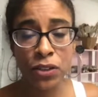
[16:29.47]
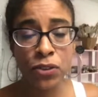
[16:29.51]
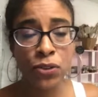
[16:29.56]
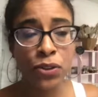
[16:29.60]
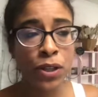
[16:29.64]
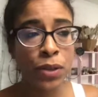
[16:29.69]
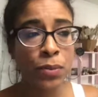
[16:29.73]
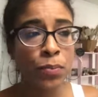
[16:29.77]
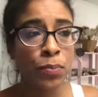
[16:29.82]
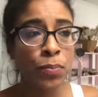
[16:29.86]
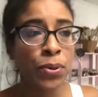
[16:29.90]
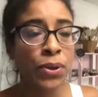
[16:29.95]
You
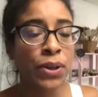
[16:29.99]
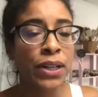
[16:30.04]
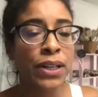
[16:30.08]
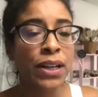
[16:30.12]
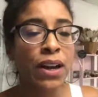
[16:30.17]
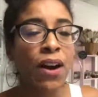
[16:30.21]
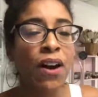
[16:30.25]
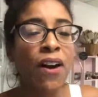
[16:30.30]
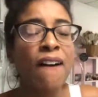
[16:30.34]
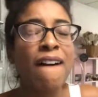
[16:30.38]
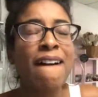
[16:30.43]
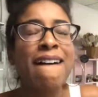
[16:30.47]
can put
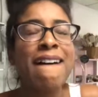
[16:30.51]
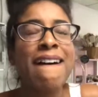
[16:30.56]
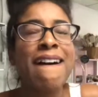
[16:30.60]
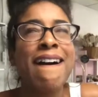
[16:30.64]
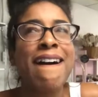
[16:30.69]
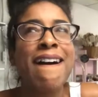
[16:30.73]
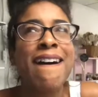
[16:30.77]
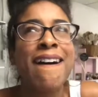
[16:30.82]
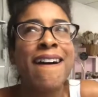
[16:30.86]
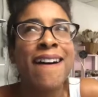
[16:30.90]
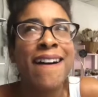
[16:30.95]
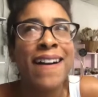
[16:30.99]
all
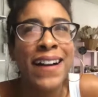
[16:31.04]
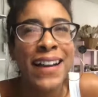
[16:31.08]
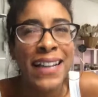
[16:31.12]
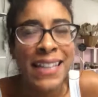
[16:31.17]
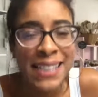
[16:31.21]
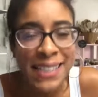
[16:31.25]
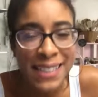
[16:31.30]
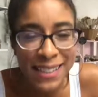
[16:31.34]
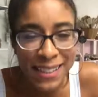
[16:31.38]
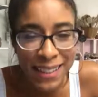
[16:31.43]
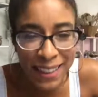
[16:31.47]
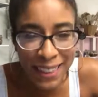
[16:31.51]

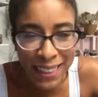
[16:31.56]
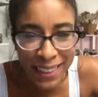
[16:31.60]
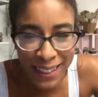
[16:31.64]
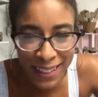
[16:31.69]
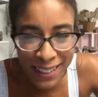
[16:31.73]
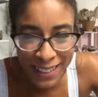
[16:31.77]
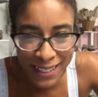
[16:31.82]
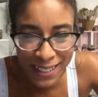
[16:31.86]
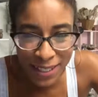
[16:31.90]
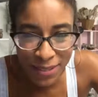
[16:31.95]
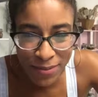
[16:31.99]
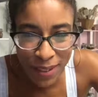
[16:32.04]
kinds of
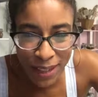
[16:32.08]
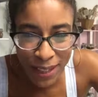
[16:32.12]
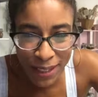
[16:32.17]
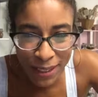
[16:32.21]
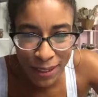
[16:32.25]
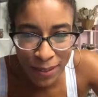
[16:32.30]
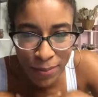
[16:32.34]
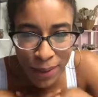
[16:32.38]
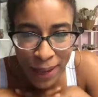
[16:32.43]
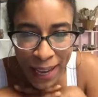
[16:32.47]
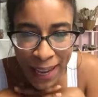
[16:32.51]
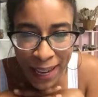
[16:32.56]
things to make
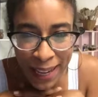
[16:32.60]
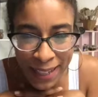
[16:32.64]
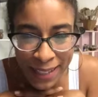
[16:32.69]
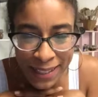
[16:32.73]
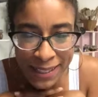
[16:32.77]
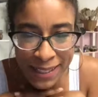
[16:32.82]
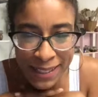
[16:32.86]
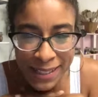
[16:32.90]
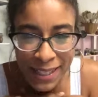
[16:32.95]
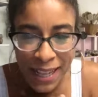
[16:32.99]
the paste.